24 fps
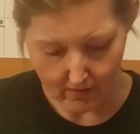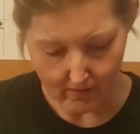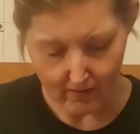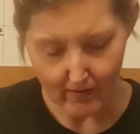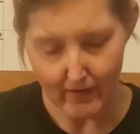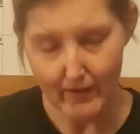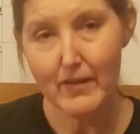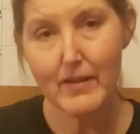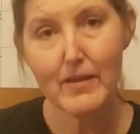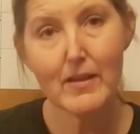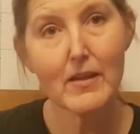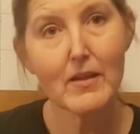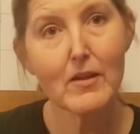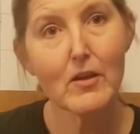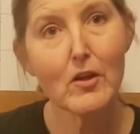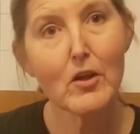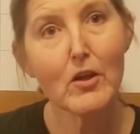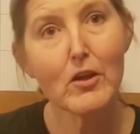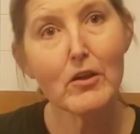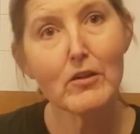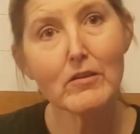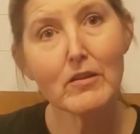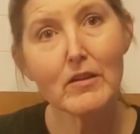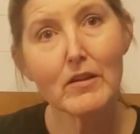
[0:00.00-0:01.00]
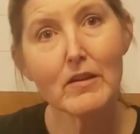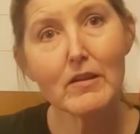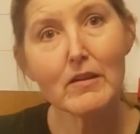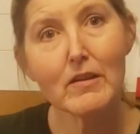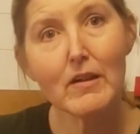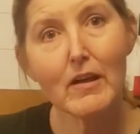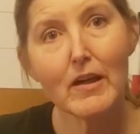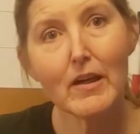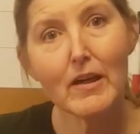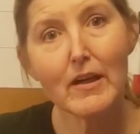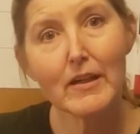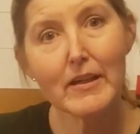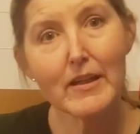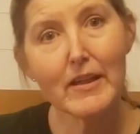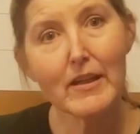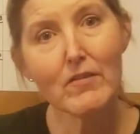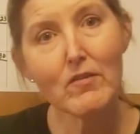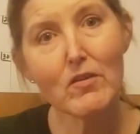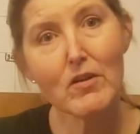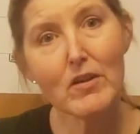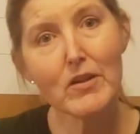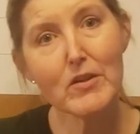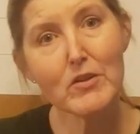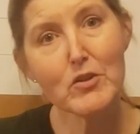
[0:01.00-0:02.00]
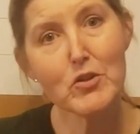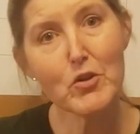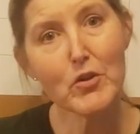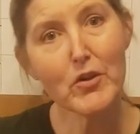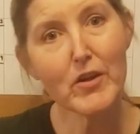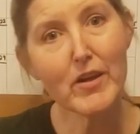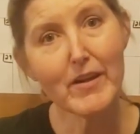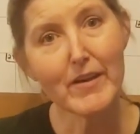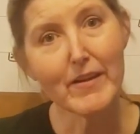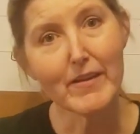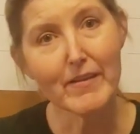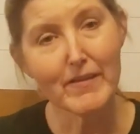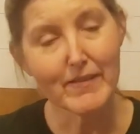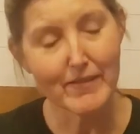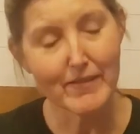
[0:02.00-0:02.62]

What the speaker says: And I think I'll give it a try.